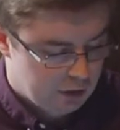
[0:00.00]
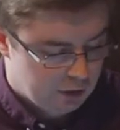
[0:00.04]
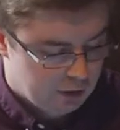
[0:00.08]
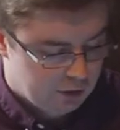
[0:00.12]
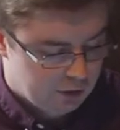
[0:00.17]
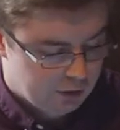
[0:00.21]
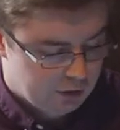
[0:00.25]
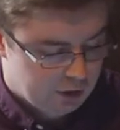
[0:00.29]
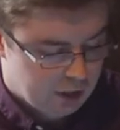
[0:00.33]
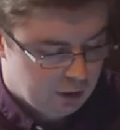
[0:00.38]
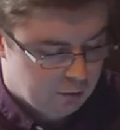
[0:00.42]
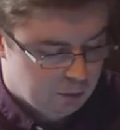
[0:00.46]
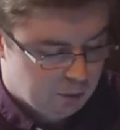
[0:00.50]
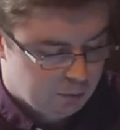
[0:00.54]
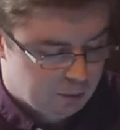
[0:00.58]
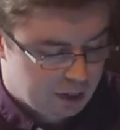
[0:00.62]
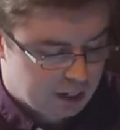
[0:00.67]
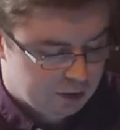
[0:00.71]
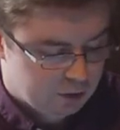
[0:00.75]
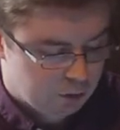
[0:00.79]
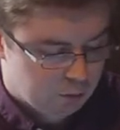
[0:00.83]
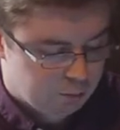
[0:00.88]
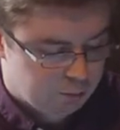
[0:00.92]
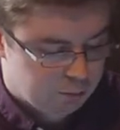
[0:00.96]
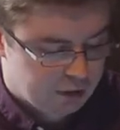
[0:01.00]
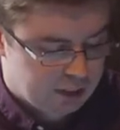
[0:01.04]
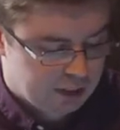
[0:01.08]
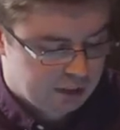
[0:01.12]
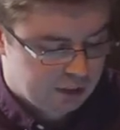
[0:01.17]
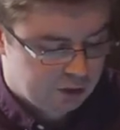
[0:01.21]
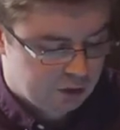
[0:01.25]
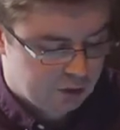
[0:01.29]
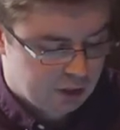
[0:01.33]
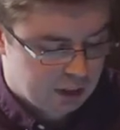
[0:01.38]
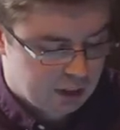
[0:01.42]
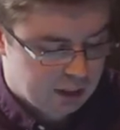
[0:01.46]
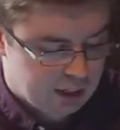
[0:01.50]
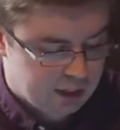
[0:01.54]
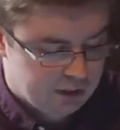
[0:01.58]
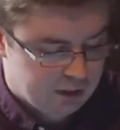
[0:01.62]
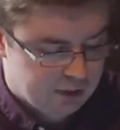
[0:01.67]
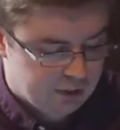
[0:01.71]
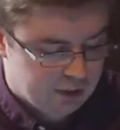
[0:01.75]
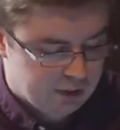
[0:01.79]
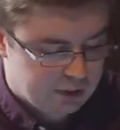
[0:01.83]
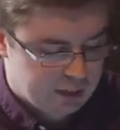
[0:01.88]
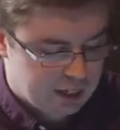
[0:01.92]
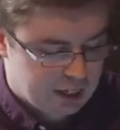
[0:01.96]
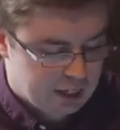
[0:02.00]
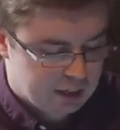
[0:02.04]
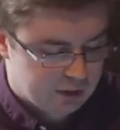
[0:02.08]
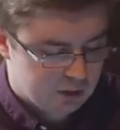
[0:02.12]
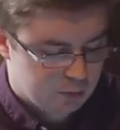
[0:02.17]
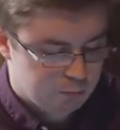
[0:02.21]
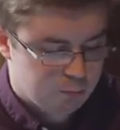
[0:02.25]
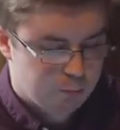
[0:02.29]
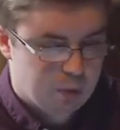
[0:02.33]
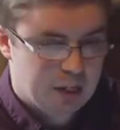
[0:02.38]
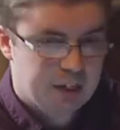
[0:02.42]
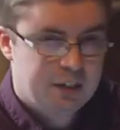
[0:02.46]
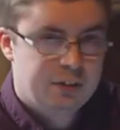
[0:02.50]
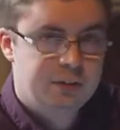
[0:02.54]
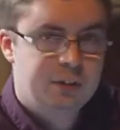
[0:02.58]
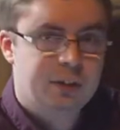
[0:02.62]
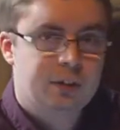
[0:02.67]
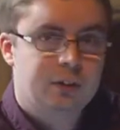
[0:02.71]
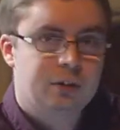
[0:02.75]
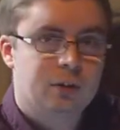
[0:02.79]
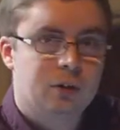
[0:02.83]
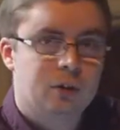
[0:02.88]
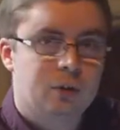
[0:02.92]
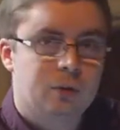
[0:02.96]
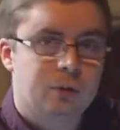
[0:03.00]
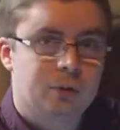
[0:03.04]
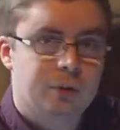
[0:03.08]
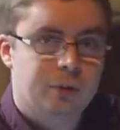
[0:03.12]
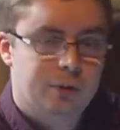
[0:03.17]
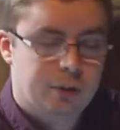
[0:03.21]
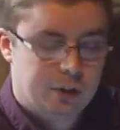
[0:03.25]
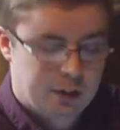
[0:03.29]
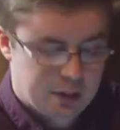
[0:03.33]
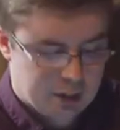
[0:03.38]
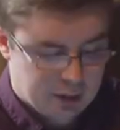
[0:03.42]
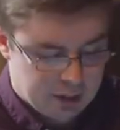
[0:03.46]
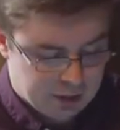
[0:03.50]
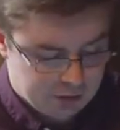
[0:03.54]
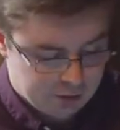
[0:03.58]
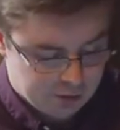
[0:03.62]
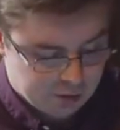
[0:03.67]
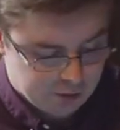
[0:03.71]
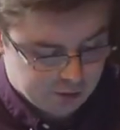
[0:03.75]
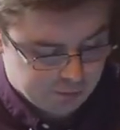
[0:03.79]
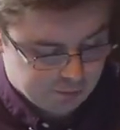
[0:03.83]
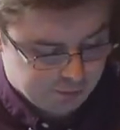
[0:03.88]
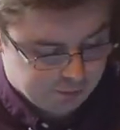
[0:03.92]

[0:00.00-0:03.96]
the seamen battled blistering heat in the days and biting cold in the nights,